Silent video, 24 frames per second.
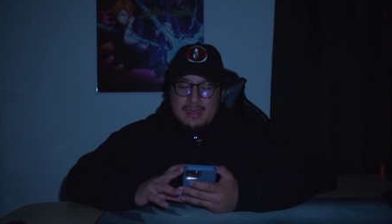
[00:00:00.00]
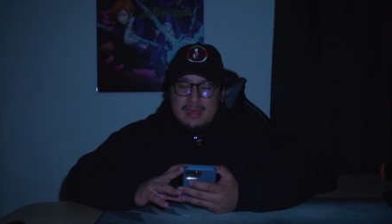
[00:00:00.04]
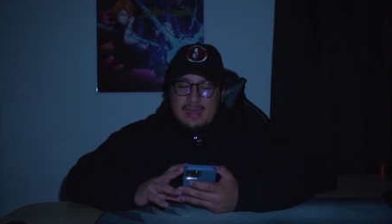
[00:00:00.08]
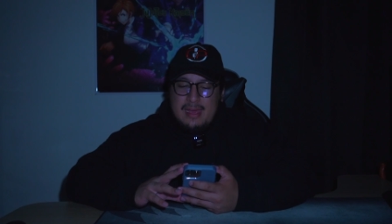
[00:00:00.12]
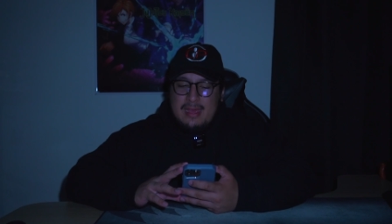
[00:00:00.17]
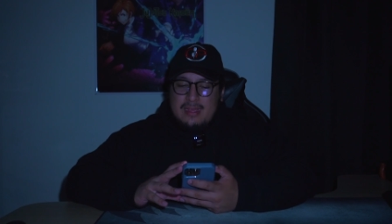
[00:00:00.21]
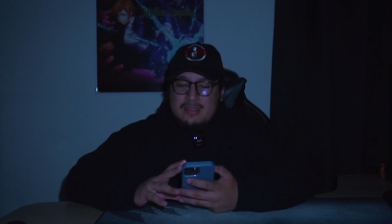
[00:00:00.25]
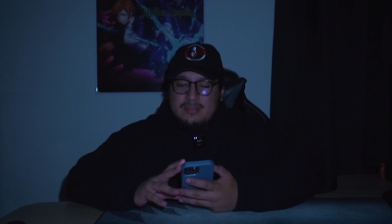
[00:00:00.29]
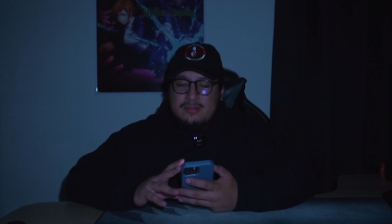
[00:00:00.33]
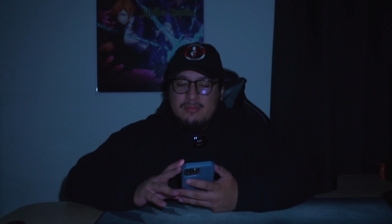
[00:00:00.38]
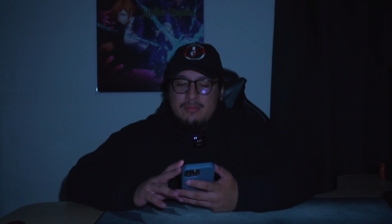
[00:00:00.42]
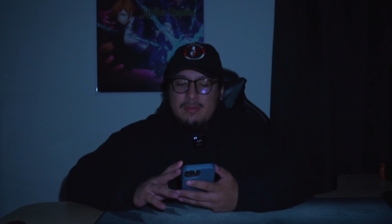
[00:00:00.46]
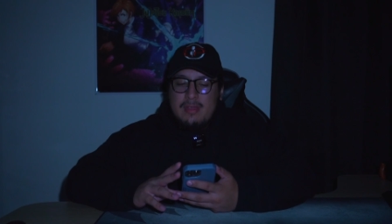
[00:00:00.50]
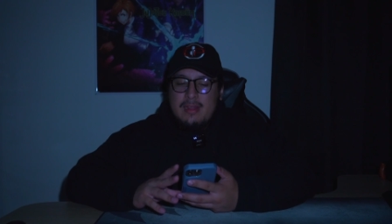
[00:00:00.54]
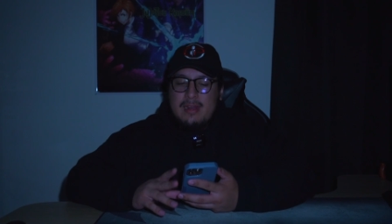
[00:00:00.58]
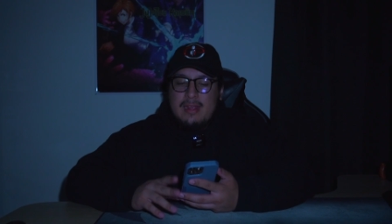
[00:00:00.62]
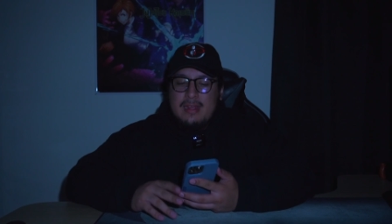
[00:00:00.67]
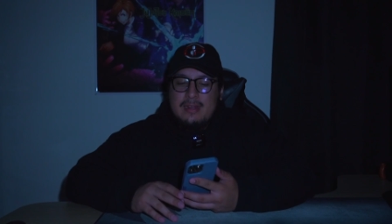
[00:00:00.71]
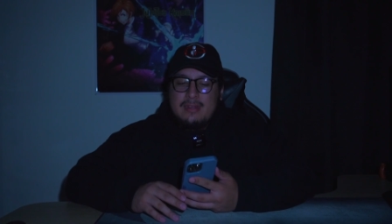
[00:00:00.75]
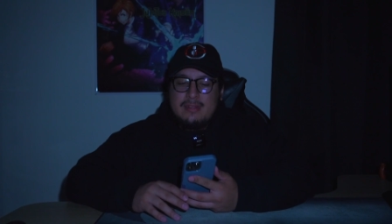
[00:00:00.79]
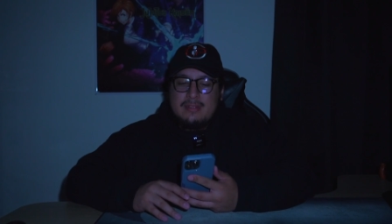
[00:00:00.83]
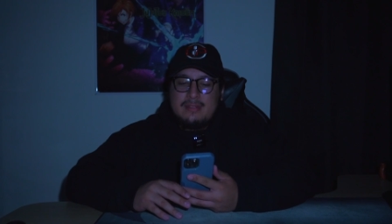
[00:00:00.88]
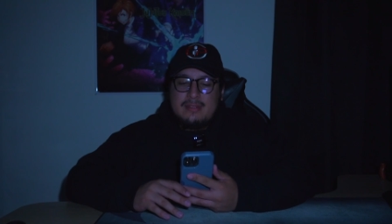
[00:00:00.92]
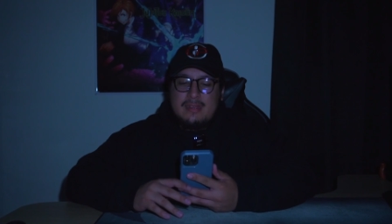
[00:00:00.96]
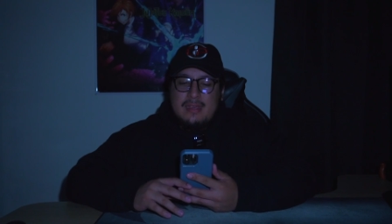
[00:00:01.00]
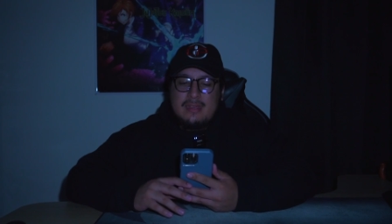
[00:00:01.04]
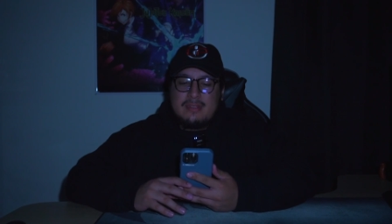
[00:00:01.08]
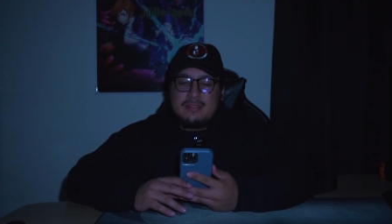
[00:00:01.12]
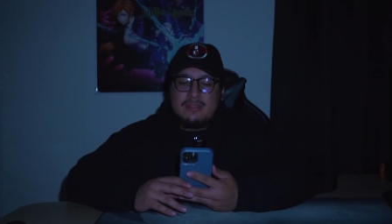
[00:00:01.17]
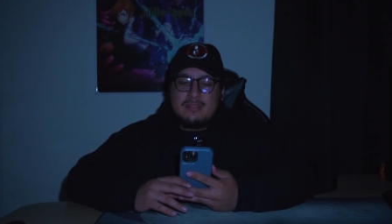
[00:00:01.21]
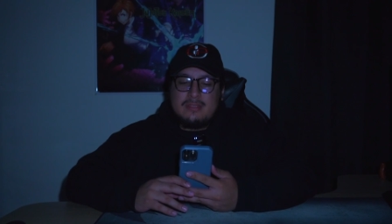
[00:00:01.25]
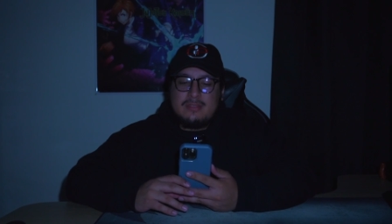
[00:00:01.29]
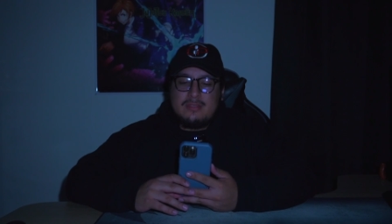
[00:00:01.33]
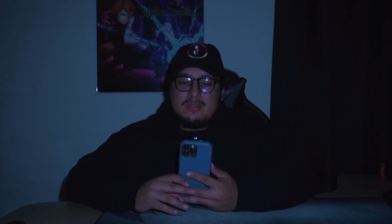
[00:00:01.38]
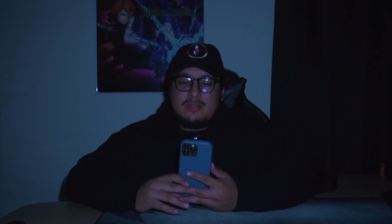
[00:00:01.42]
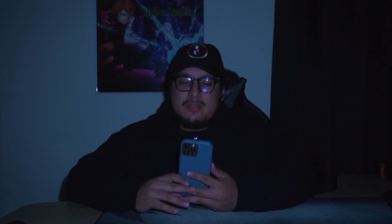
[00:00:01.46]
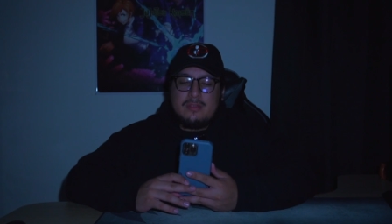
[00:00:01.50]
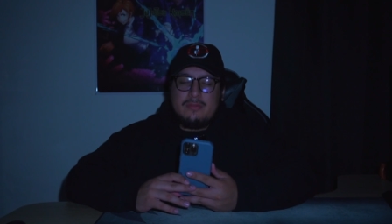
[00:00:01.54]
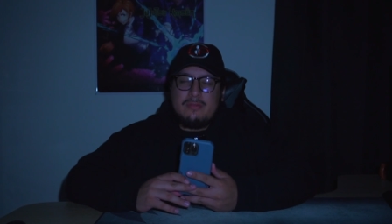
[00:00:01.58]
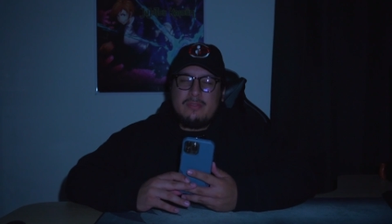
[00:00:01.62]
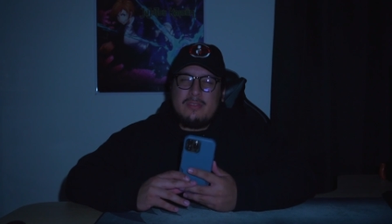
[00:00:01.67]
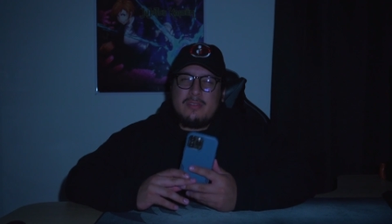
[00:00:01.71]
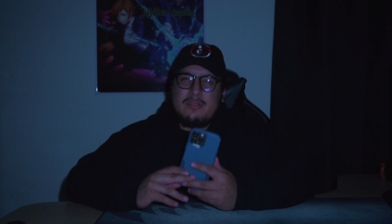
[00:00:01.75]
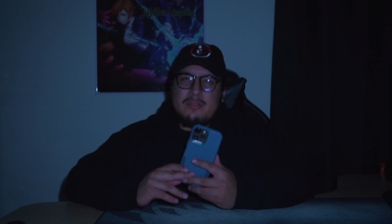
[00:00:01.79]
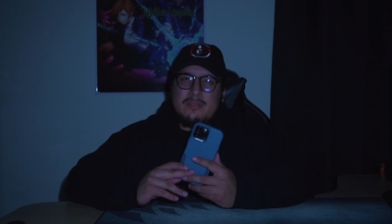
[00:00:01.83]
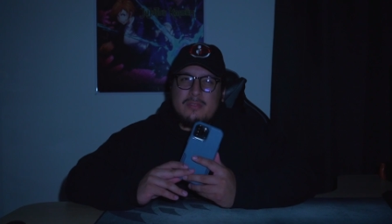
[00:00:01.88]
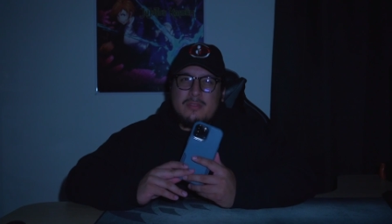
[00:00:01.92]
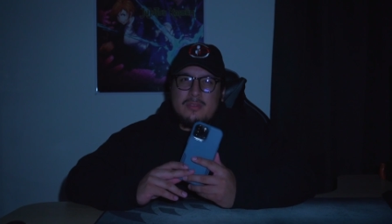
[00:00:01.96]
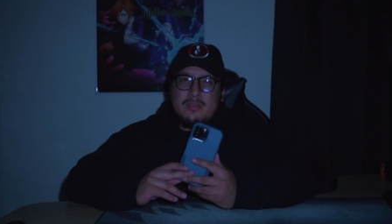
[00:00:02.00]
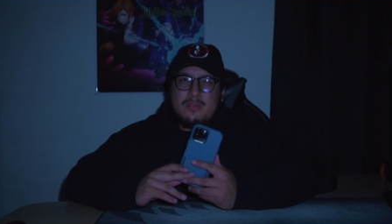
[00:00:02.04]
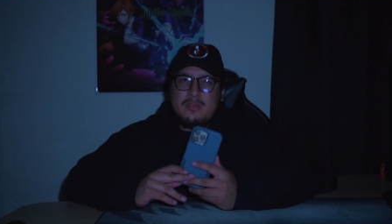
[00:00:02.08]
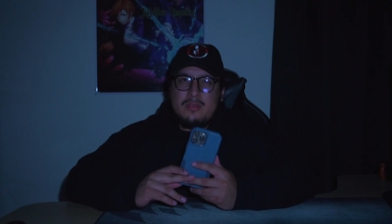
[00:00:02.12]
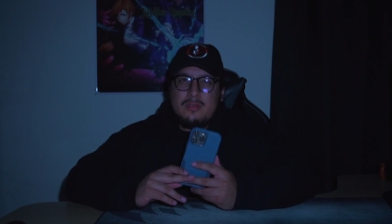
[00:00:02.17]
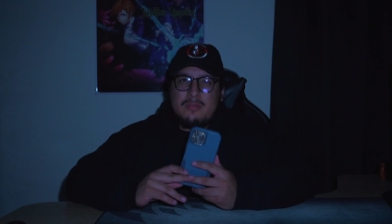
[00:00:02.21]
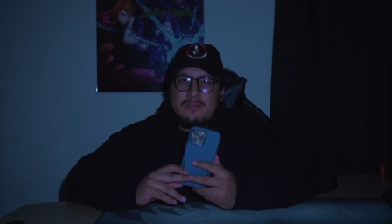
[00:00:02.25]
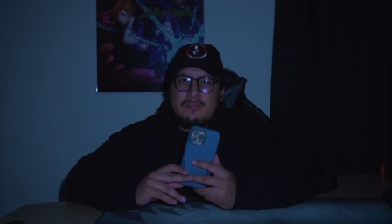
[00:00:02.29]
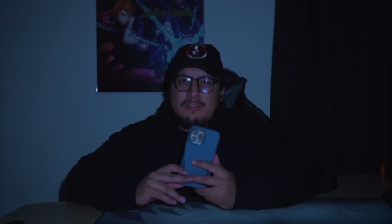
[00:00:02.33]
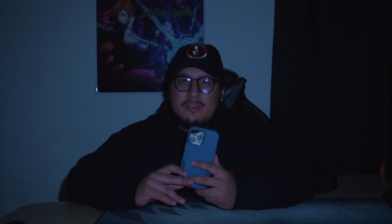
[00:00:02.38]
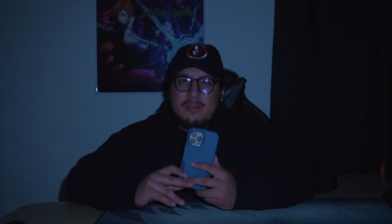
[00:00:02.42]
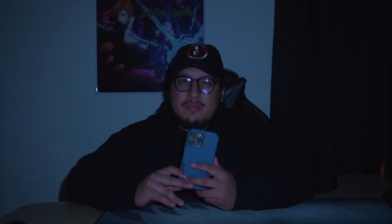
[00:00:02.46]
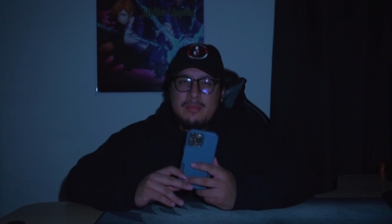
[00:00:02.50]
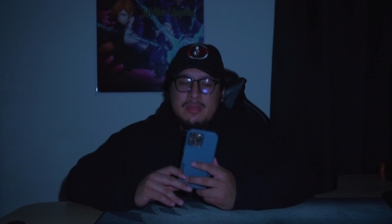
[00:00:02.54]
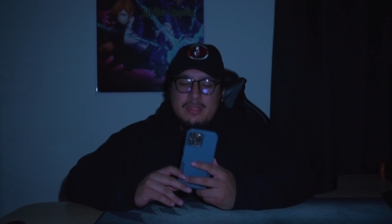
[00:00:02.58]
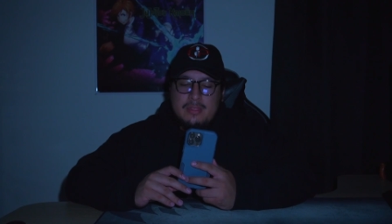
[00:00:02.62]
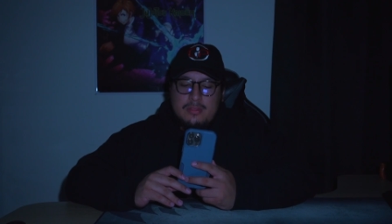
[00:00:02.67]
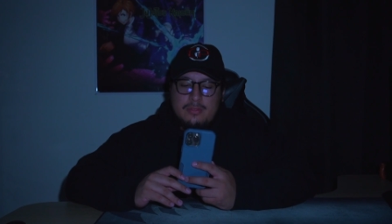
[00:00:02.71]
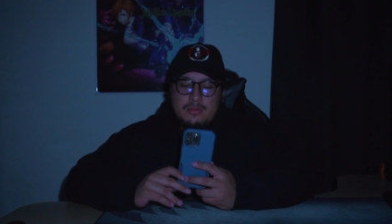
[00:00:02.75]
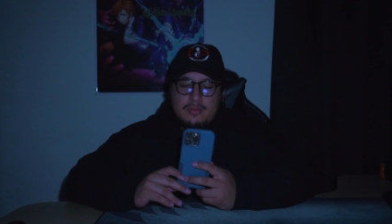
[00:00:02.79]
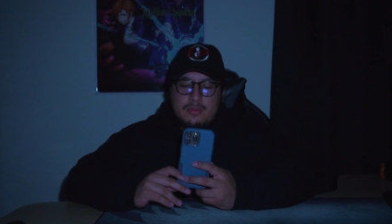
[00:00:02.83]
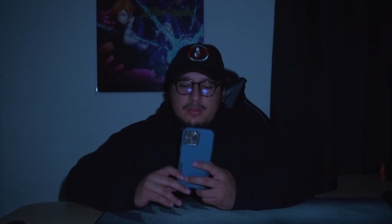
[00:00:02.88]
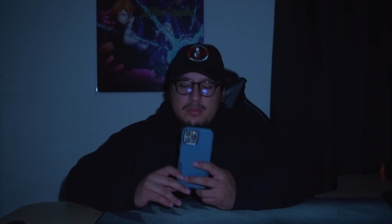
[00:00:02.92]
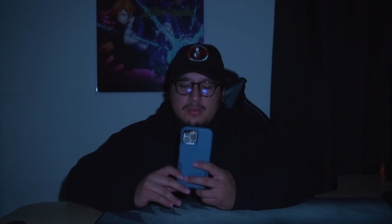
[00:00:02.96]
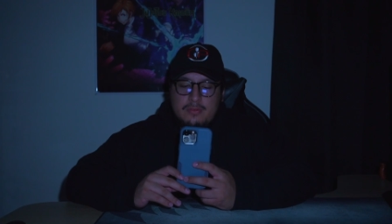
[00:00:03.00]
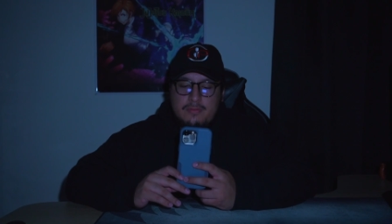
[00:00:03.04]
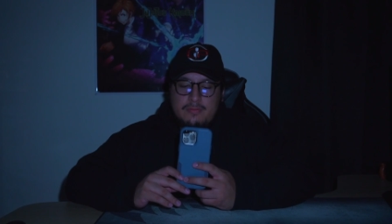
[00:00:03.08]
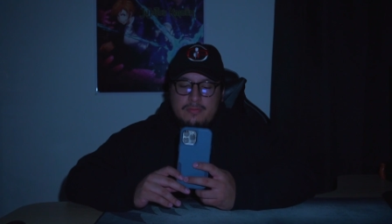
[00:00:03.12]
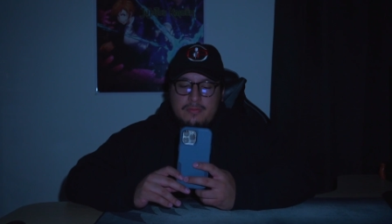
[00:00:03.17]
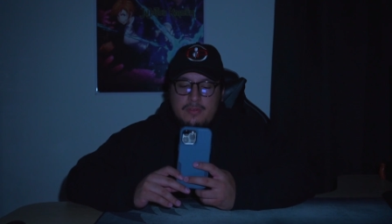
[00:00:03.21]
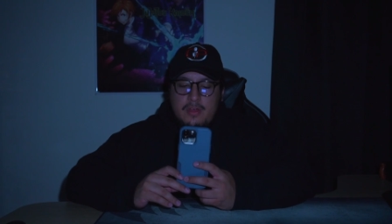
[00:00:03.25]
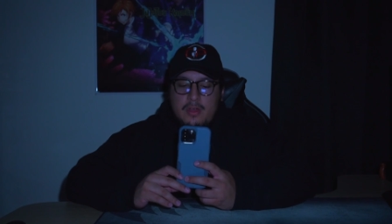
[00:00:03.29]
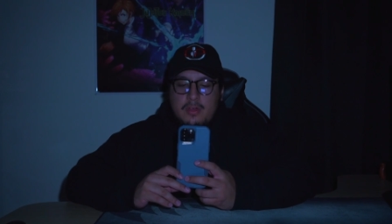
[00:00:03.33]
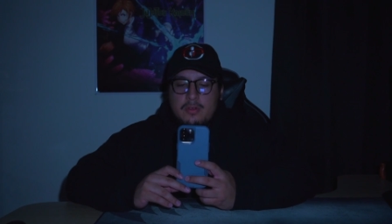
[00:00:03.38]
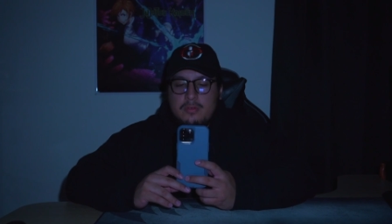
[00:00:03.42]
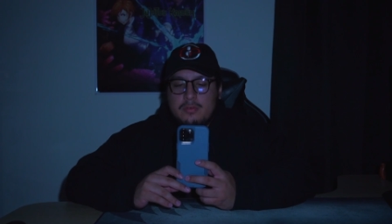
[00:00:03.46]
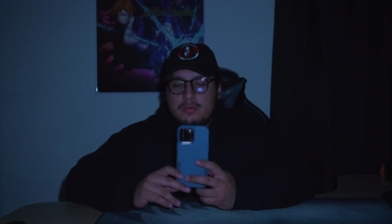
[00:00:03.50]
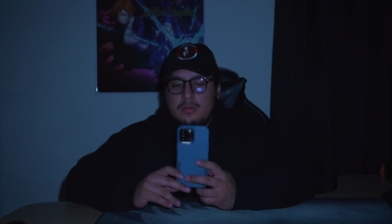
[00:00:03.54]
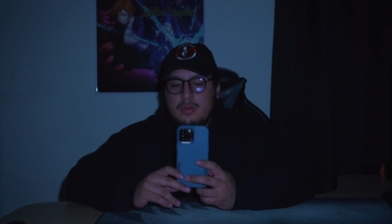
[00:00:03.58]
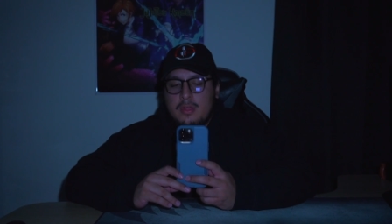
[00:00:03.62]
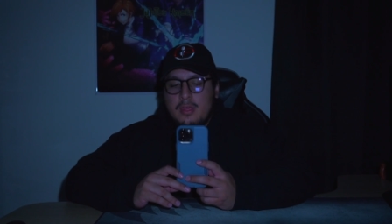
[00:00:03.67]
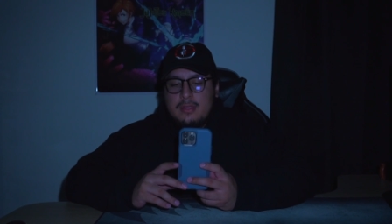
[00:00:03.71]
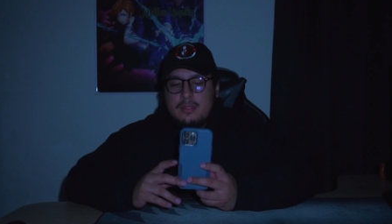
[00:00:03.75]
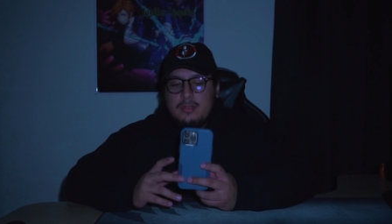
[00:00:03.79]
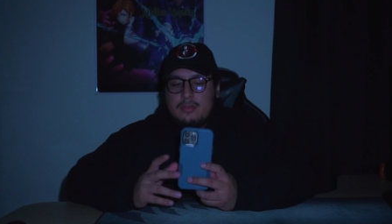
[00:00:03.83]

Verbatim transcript: It has red eye detection. So if you're Filming through your phone,